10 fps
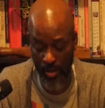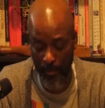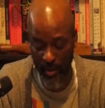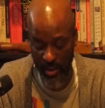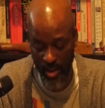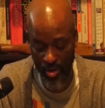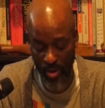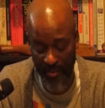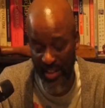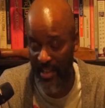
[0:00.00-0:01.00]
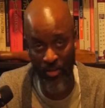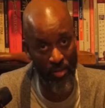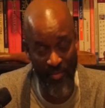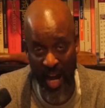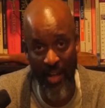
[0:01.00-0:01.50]
potential of not
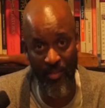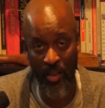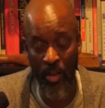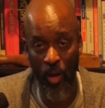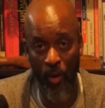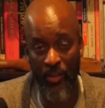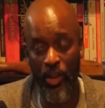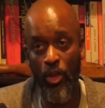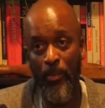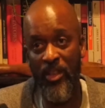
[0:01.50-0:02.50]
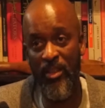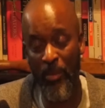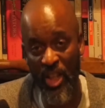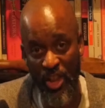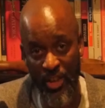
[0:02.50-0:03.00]
surviving, or the human
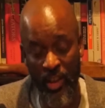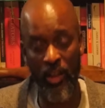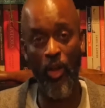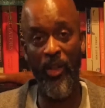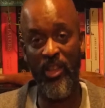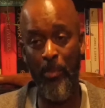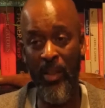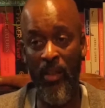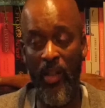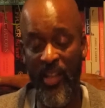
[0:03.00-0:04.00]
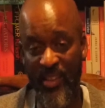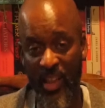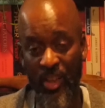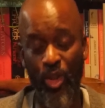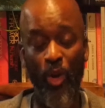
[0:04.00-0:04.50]
species could go
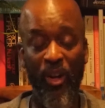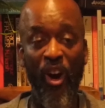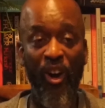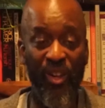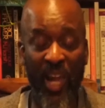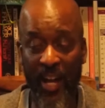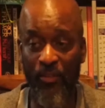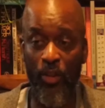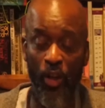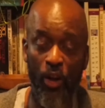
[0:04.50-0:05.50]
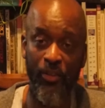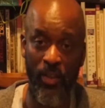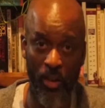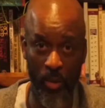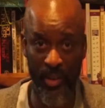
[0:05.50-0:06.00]
extinct, or all life on Earth
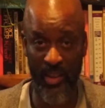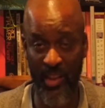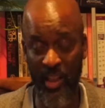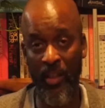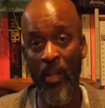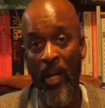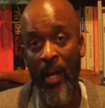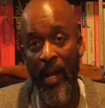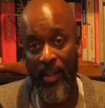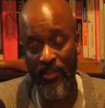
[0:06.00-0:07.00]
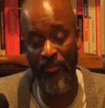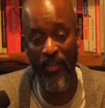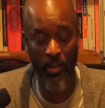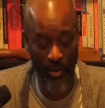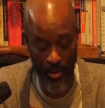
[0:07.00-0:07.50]
could go extinct as a
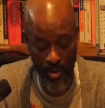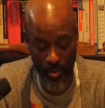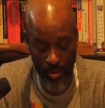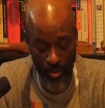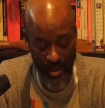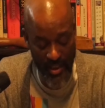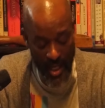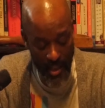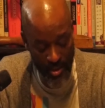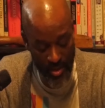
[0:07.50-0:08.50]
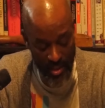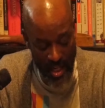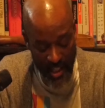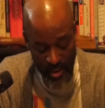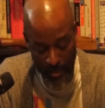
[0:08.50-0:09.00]
failure to acknowledge the
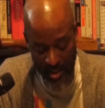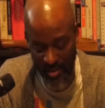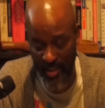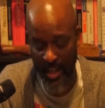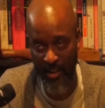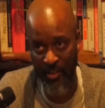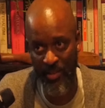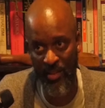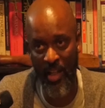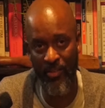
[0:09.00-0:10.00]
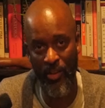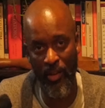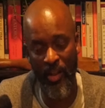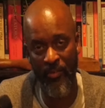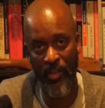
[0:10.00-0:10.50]
Iceman's inheritance and
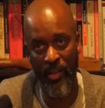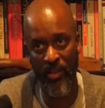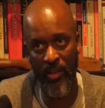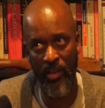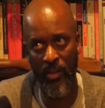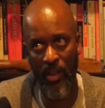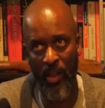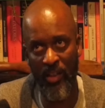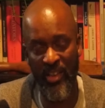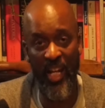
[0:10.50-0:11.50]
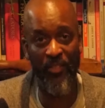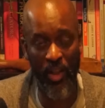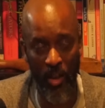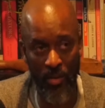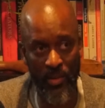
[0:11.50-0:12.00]
the death
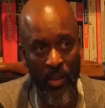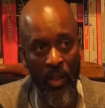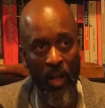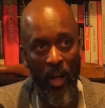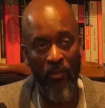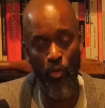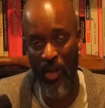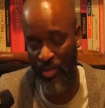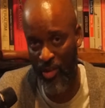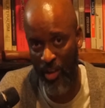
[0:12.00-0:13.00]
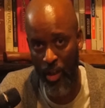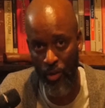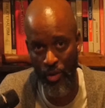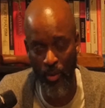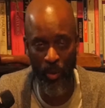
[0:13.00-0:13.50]
cult of Western
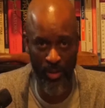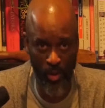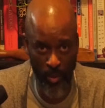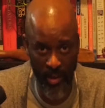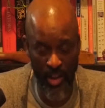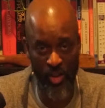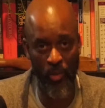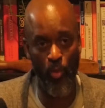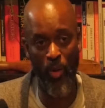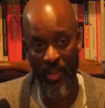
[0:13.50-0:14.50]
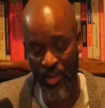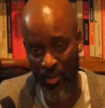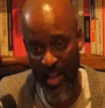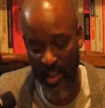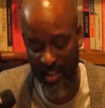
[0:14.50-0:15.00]
culture, Western religion,
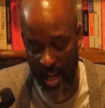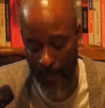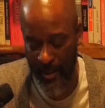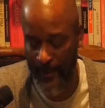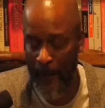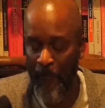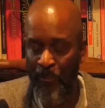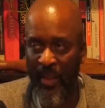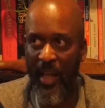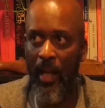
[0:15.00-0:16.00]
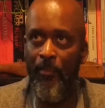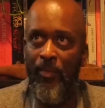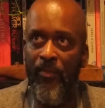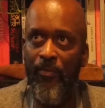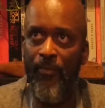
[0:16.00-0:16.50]
Western economics. And I
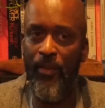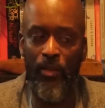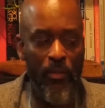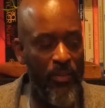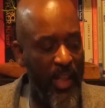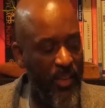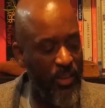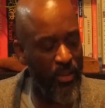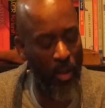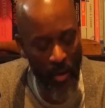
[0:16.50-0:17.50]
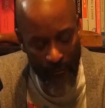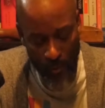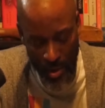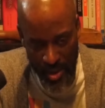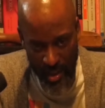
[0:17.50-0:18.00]
feel that it's so
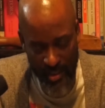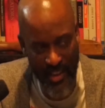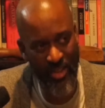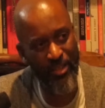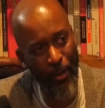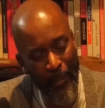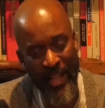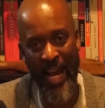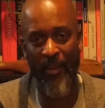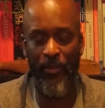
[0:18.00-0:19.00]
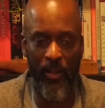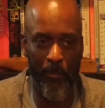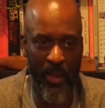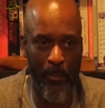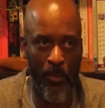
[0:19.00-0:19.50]
unfortunate that so many African
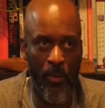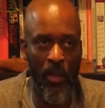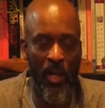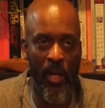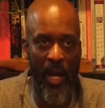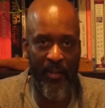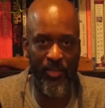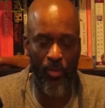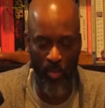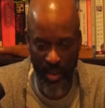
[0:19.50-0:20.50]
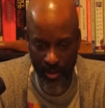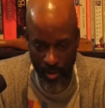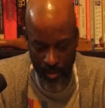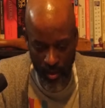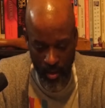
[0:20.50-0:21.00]
people have
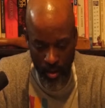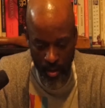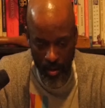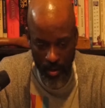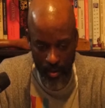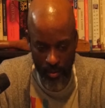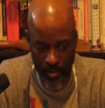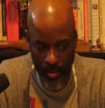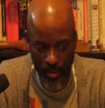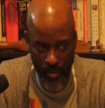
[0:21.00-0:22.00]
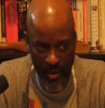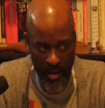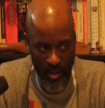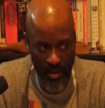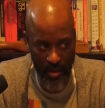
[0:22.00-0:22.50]
surrendered to
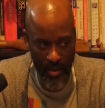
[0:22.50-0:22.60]
the